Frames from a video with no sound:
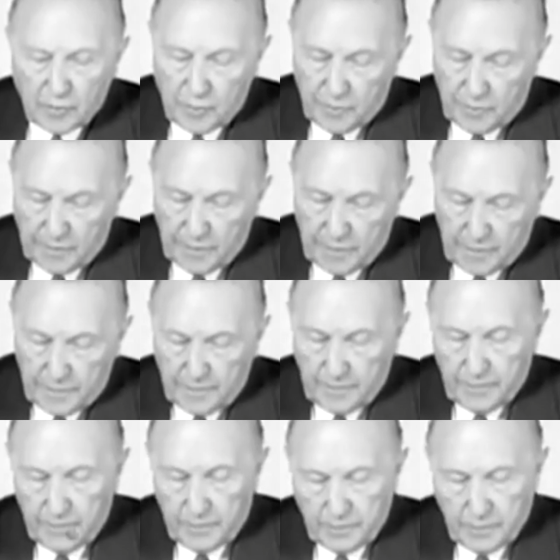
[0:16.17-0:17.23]
Rhöndorf,
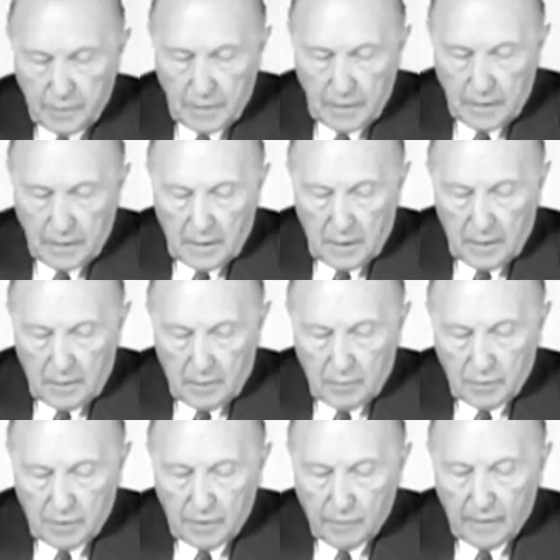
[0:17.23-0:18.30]
Germany.
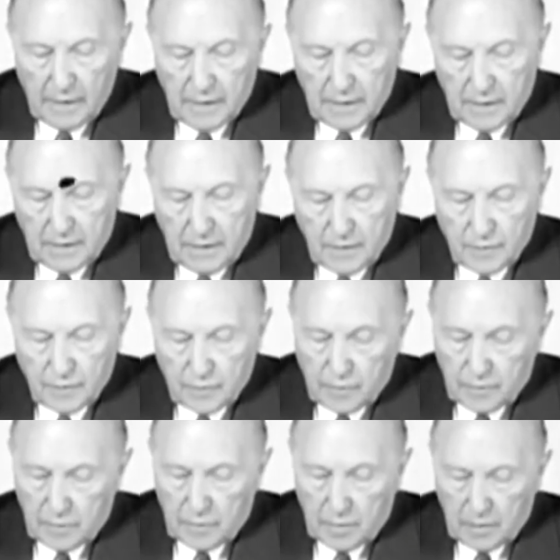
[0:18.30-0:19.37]
Adenauer's
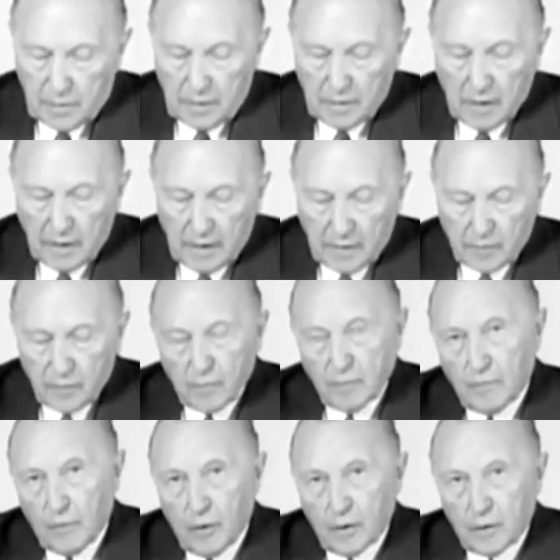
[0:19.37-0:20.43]
long and distinguished
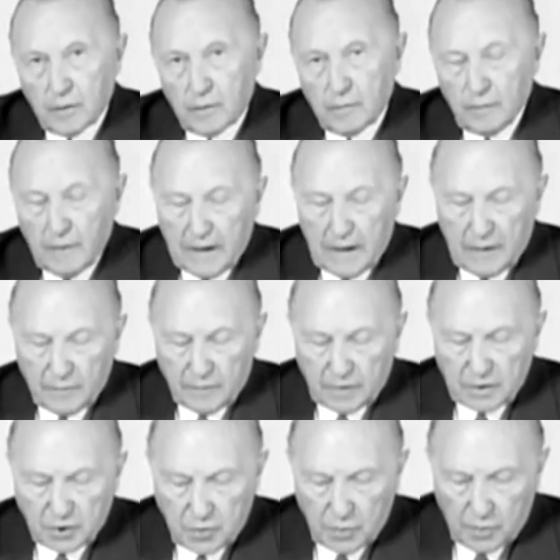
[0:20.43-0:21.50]
political career
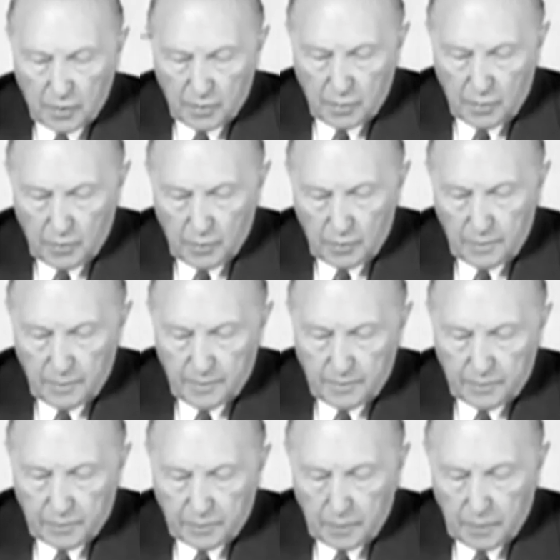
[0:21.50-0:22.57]
spanned several
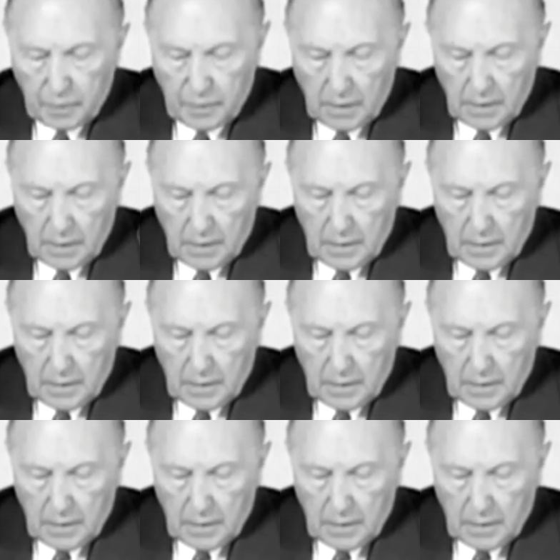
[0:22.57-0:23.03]
decades